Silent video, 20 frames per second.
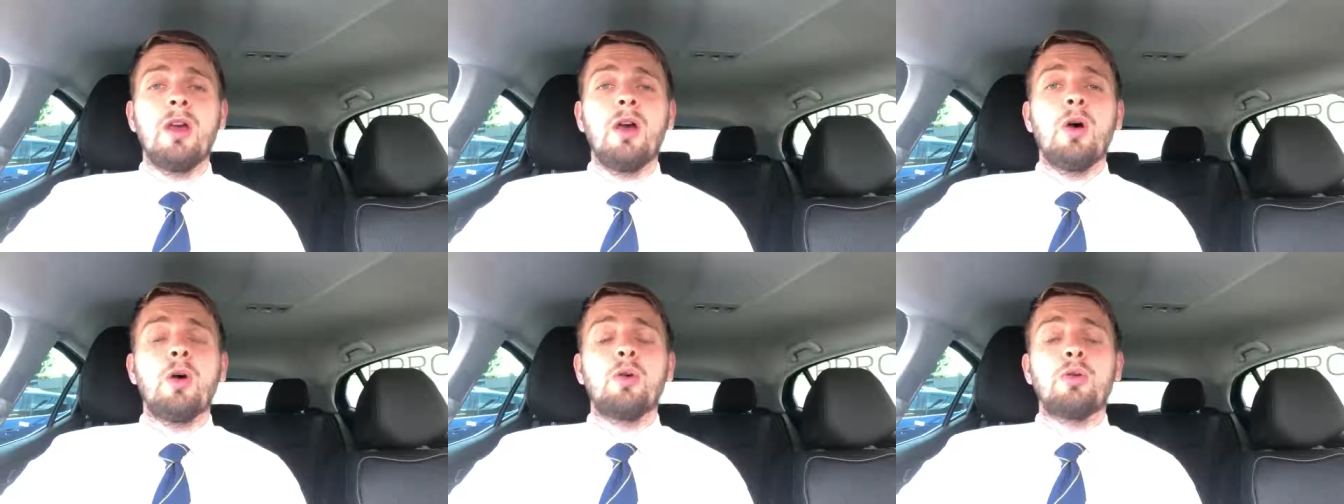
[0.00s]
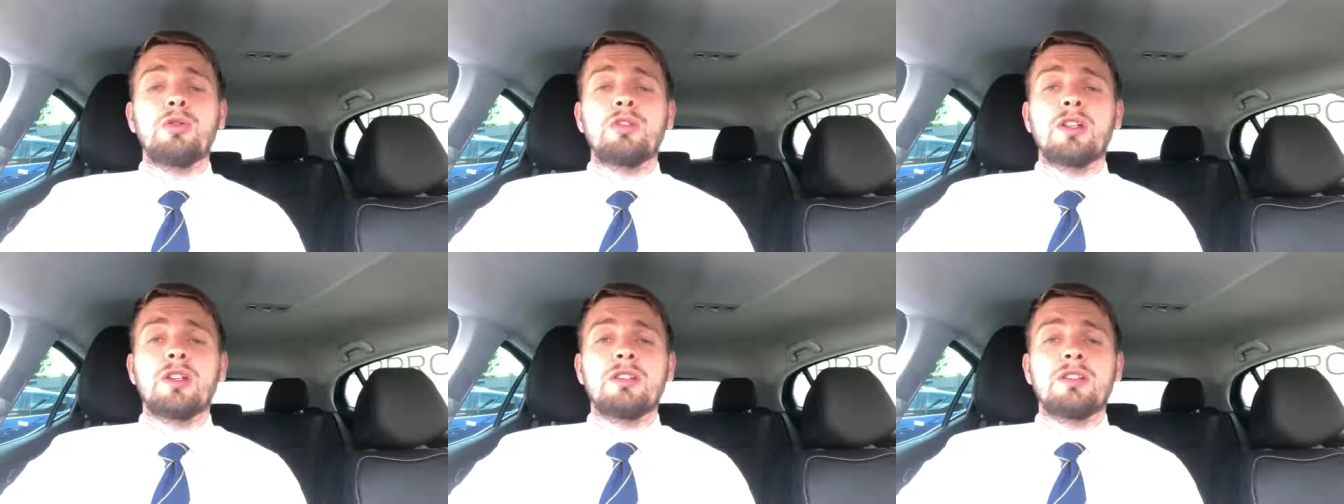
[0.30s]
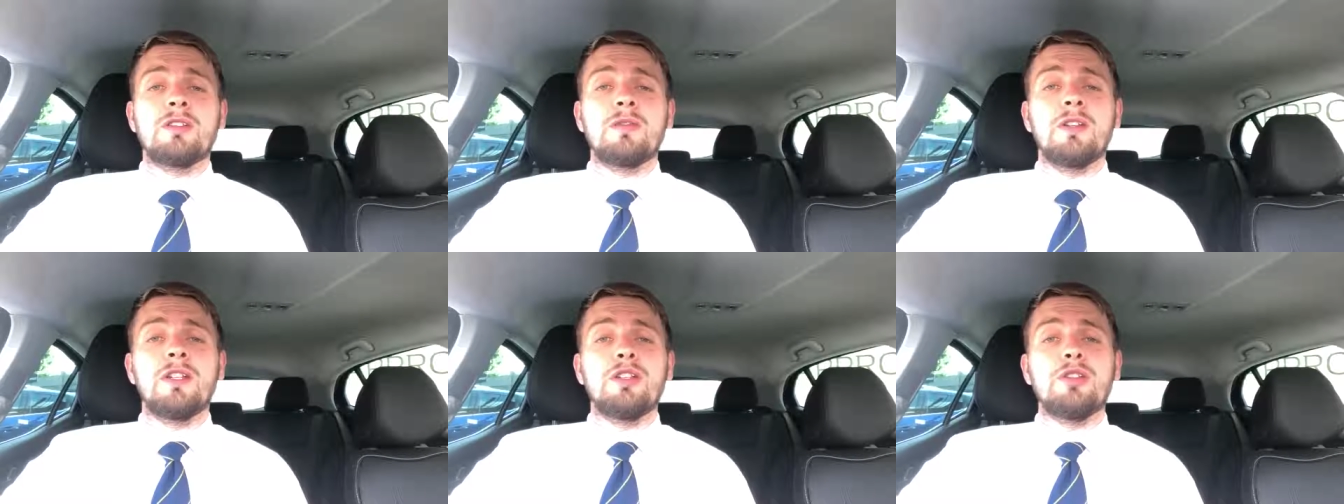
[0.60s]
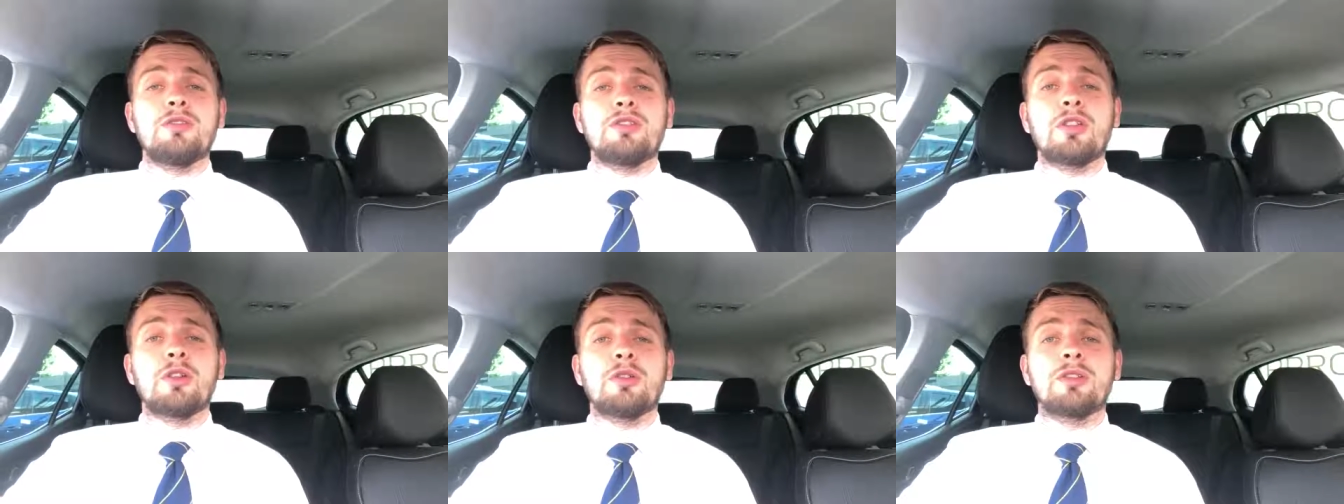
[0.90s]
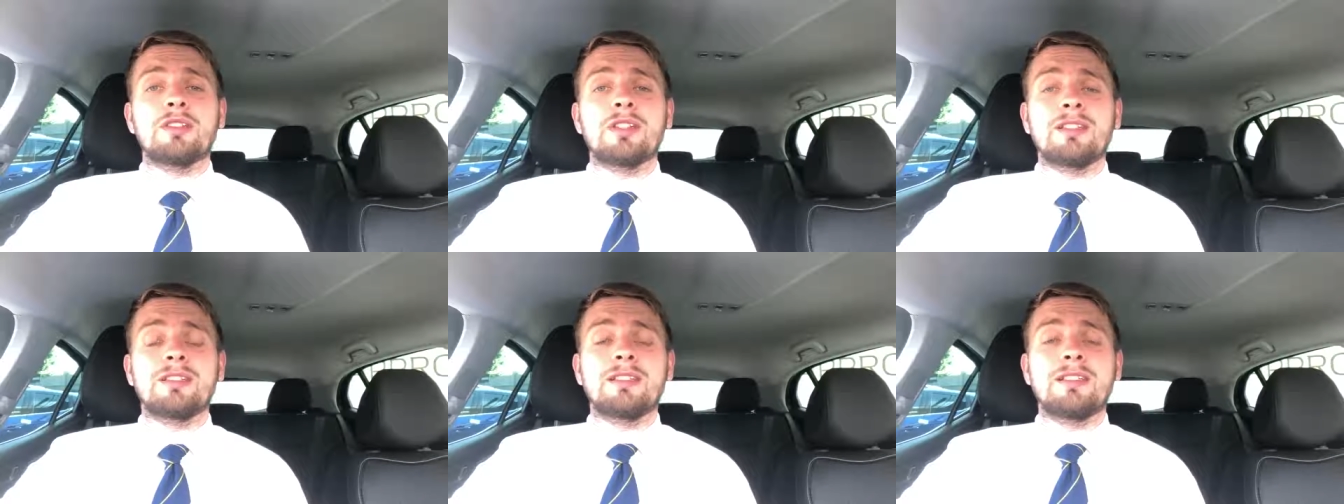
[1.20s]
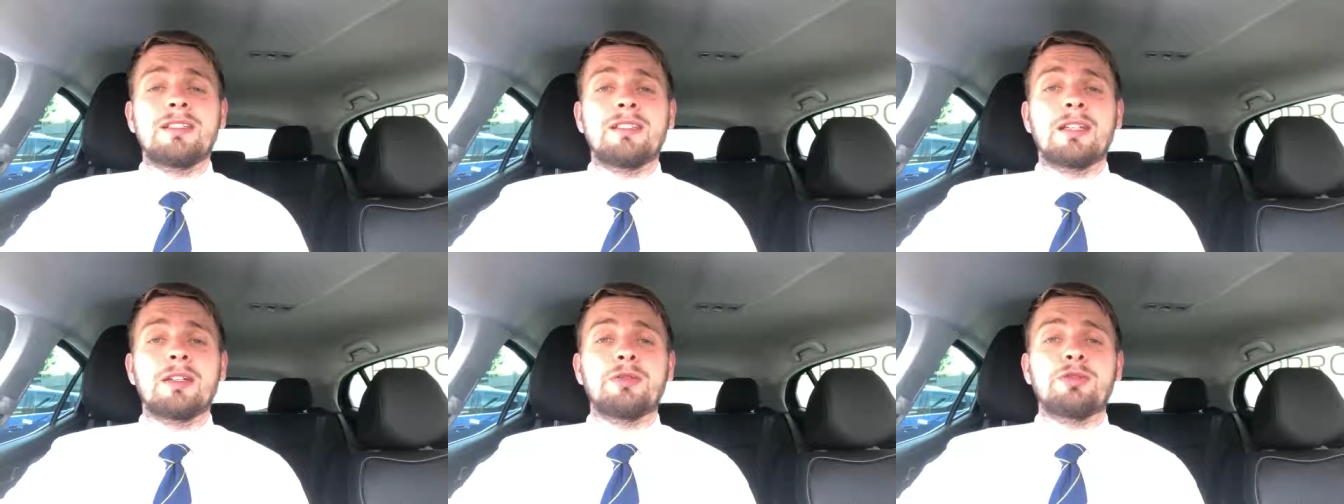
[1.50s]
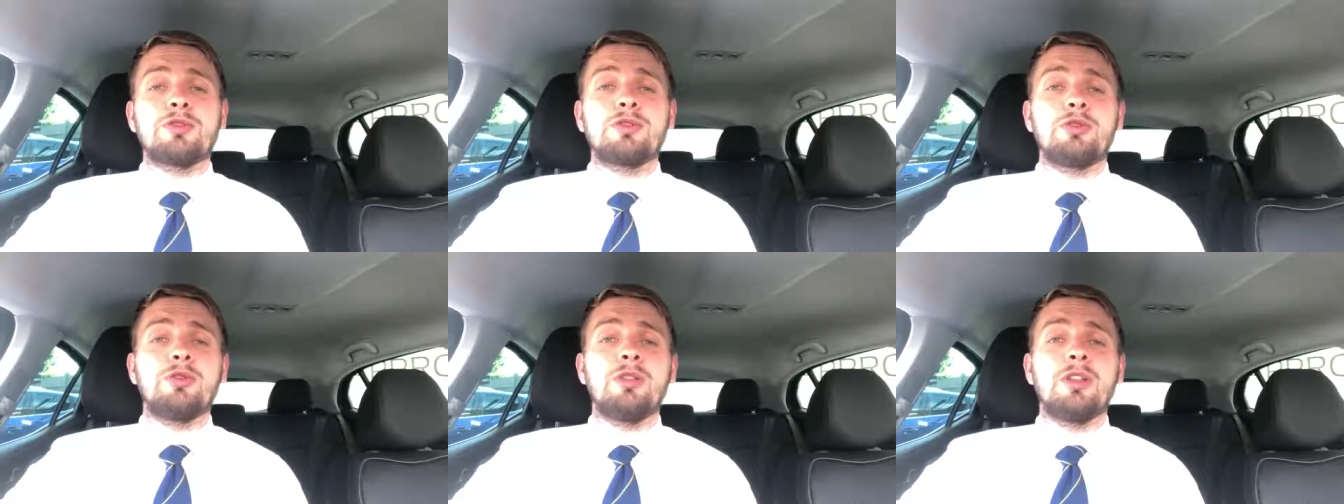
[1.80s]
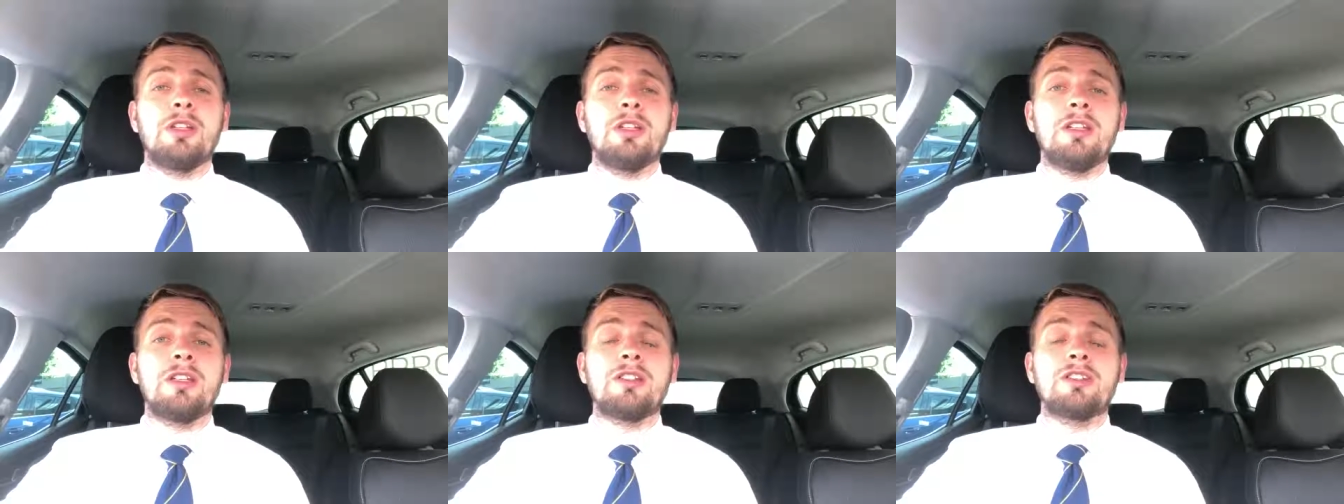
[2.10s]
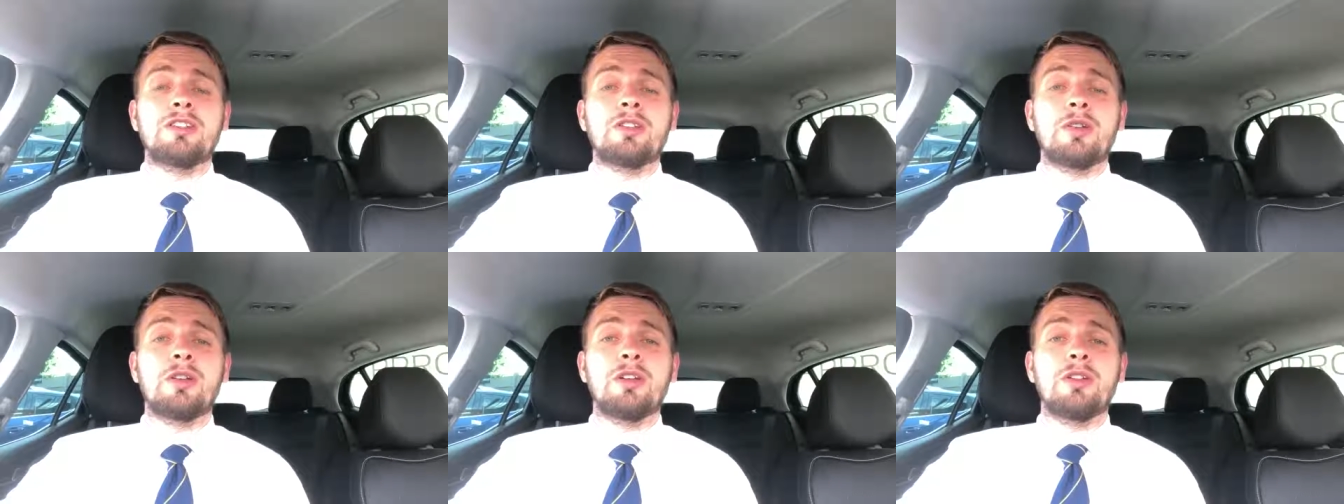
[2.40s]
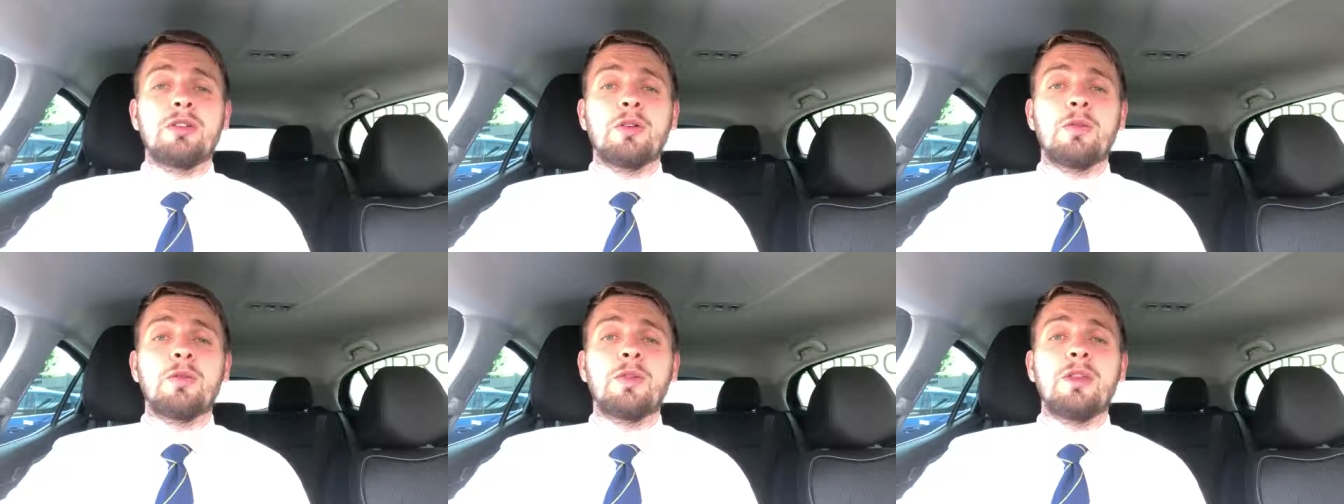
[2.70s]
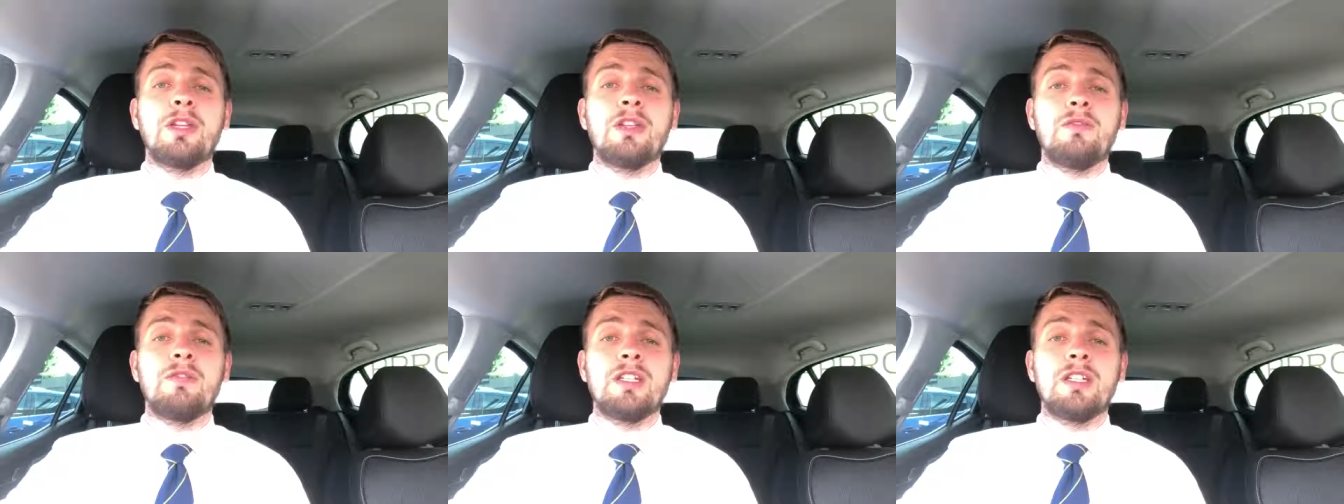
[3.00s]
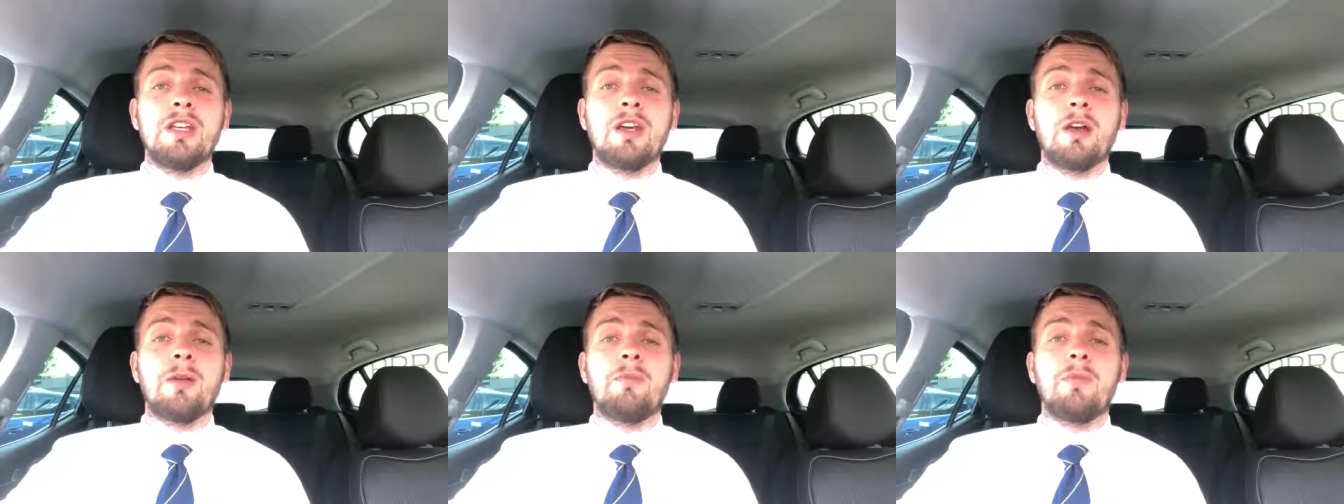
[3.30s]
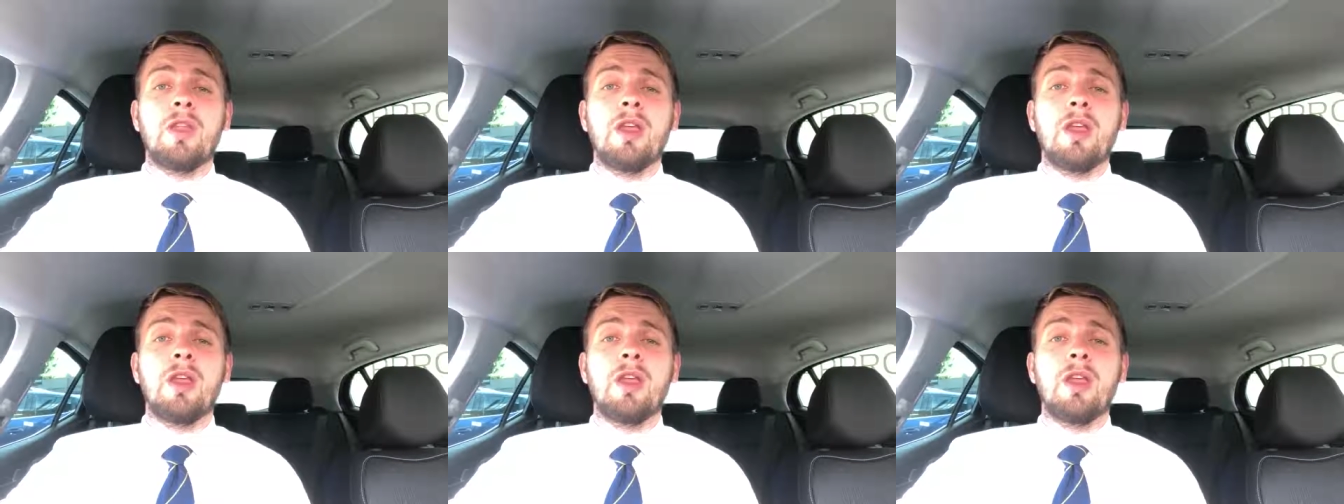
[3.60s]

Alternatively, use the contact details to the side of the video.